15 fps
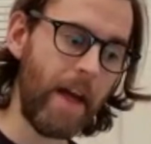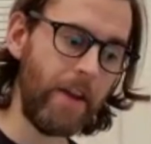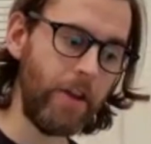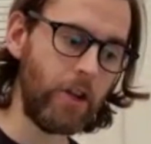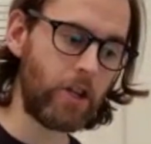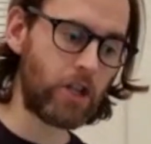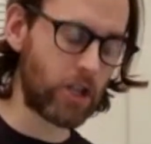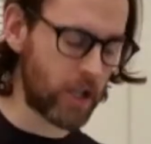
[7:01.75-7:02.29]

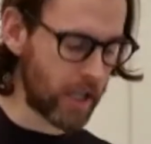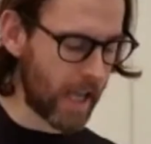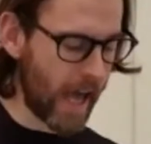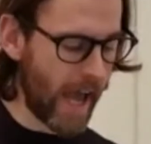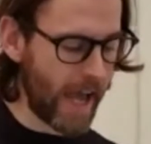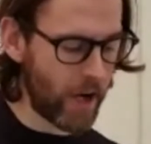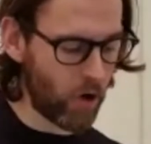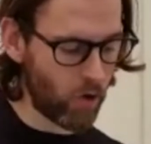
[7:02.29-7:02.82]
you
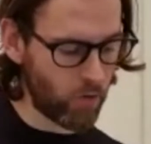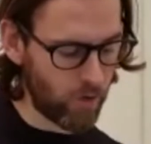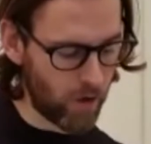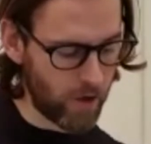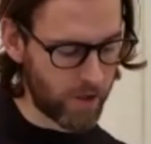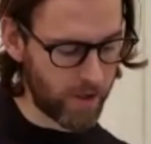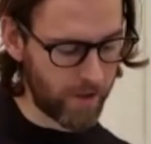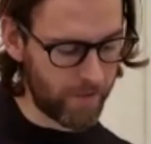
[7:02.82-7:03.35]
slide over
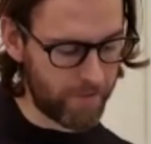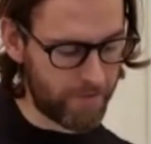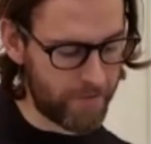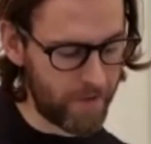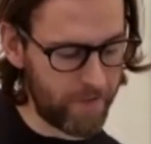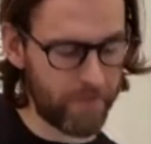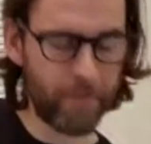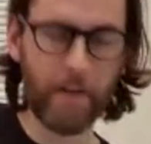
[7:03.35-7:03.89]
to the
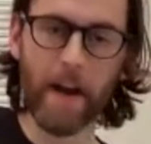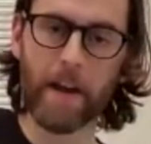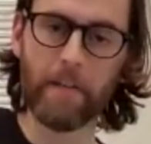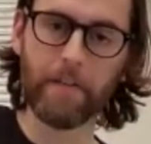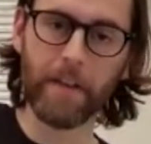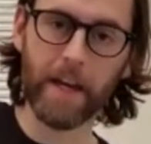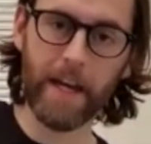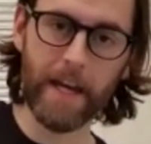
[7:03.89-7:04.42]
5th fret
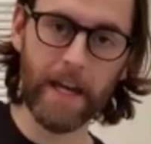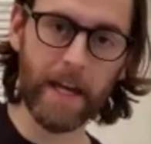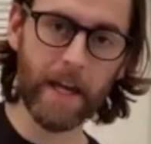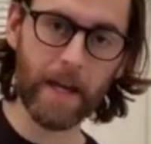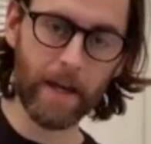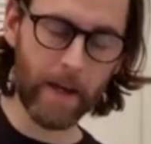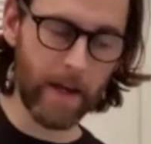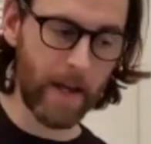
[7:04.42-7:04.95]
of the E,
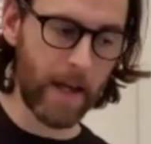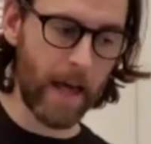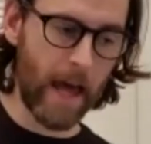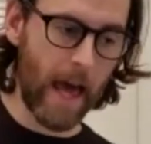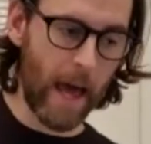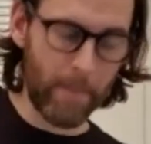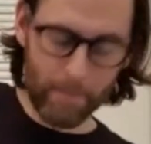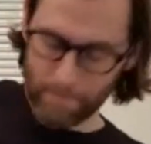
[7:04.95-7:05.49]

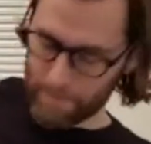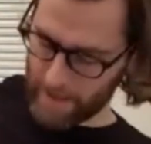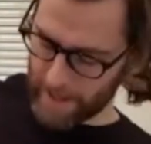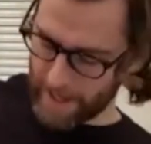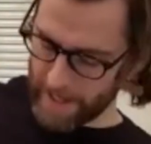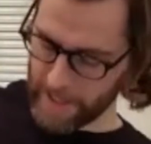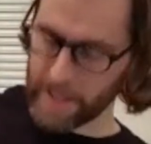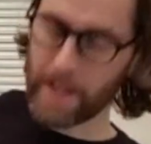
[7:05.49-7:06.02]

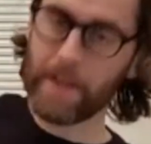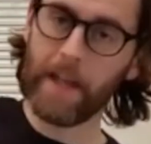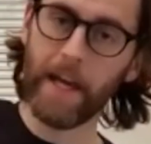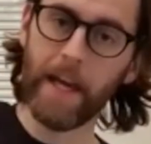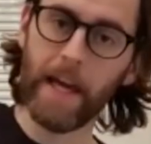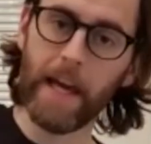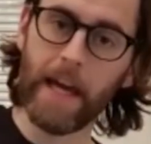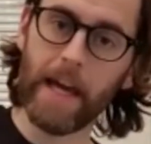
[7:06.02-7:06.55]
playing
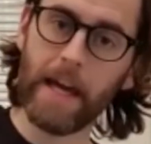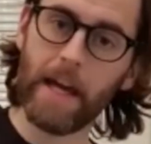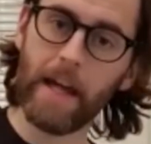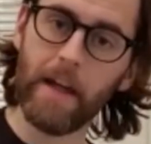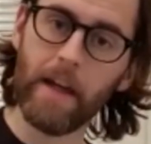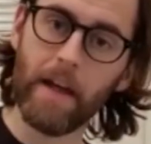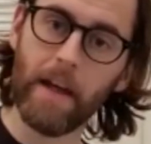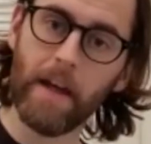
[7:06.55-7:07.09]
the
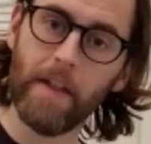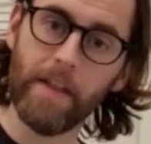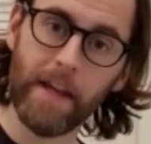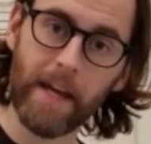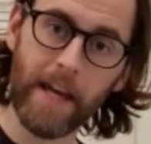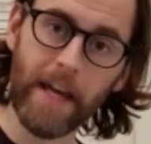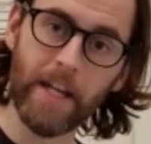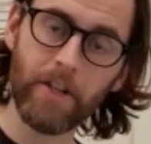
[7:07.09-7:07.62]

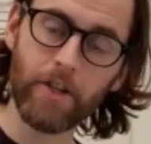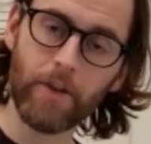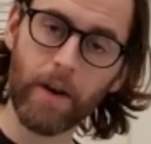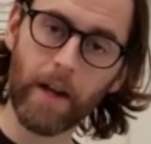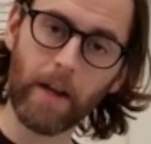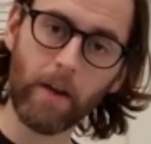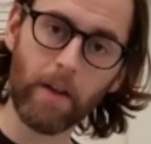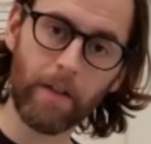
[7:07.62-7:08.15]
E
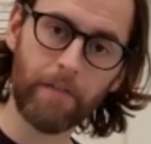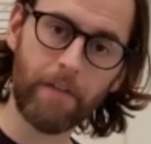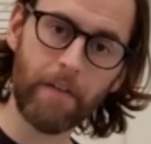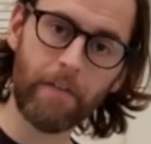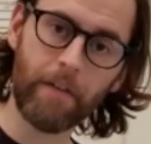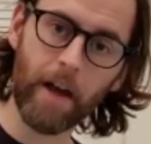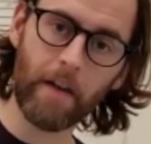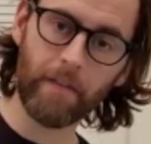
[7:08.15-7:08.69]
string, 5th
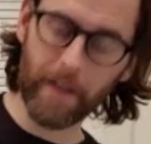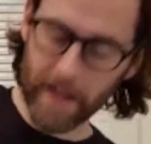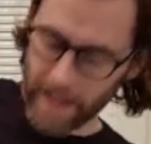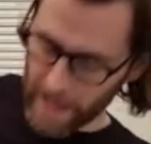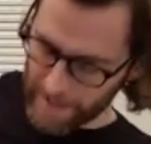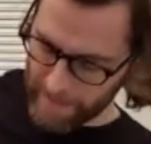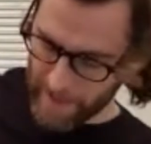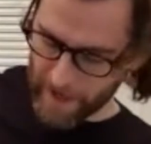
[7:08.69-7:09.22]
fret of the E,
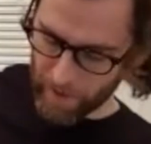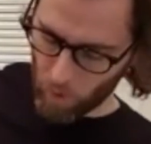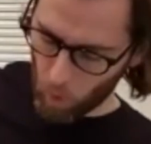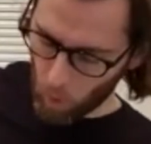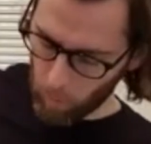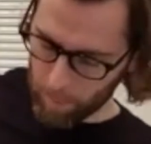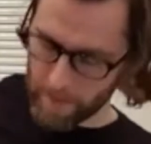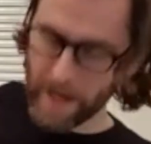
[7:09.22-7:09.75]
and then an
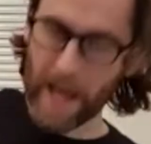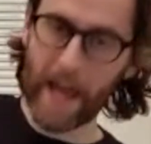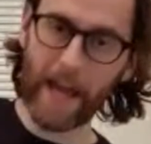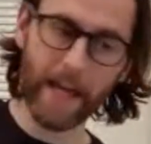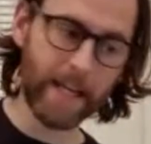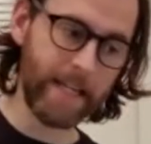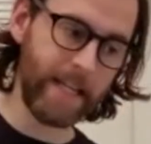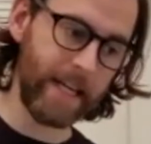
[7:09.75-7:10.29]
open A
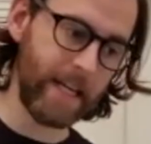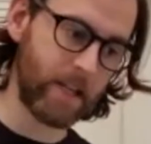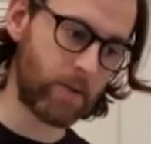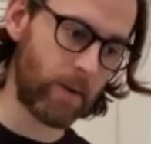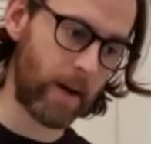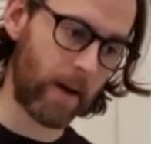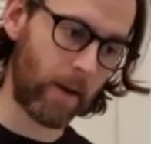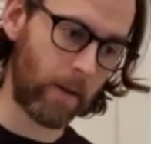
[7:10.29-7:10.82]
and D as
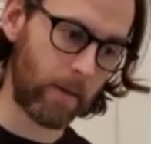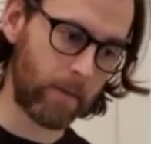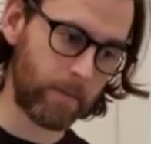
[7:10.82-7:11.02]
well.